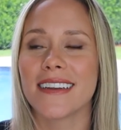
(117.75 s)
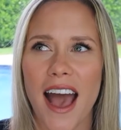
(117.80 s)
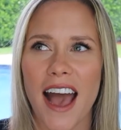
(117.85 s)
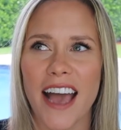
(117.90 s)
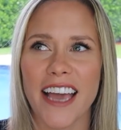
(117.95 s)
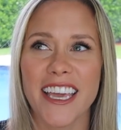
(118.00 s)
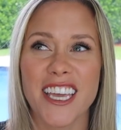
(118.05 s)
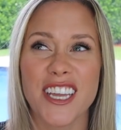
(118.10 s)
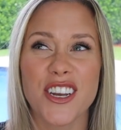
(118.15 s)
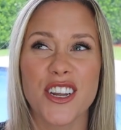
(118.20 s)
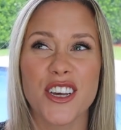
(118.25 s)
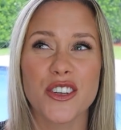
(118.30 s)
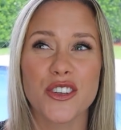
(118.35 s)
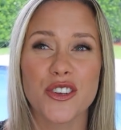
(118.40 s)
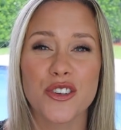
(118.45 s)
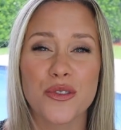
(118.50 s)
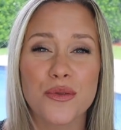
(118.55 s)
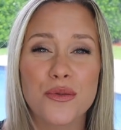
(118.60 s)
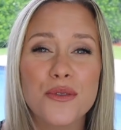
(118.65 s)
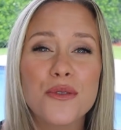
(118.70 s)
I can
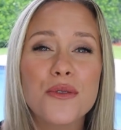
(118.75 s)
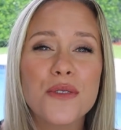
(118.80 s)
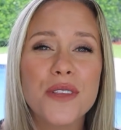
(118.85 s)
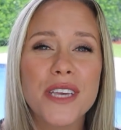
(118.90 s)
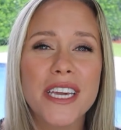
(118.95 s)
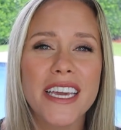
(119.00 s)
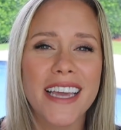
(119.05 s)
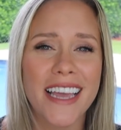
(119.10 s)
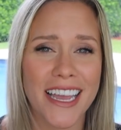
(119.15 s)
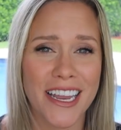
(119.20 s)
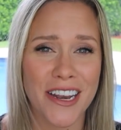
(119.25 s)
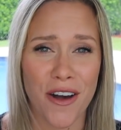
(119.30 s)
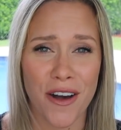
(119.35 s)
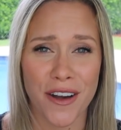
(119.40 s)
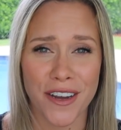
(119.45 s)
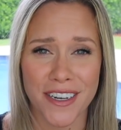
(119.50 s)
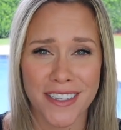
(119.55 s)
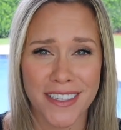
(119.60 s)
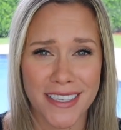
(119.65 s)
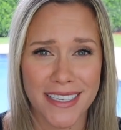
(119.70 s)
truly and
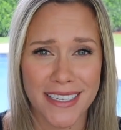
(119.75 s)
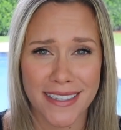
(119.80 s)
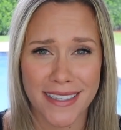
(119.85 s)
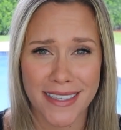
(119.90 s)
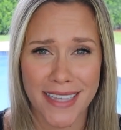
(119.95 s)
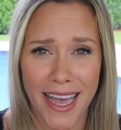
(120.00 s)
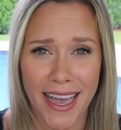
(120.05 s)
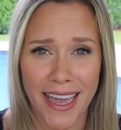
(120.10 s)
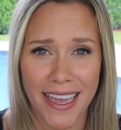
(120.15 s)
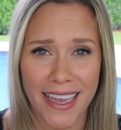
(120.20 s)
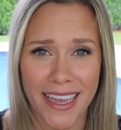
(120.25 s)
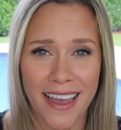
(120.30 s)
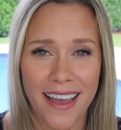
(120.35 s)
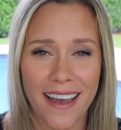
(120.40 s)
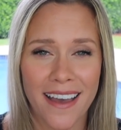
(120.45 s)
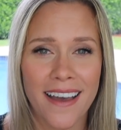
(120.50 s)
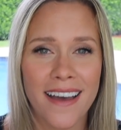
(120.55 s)
honestly say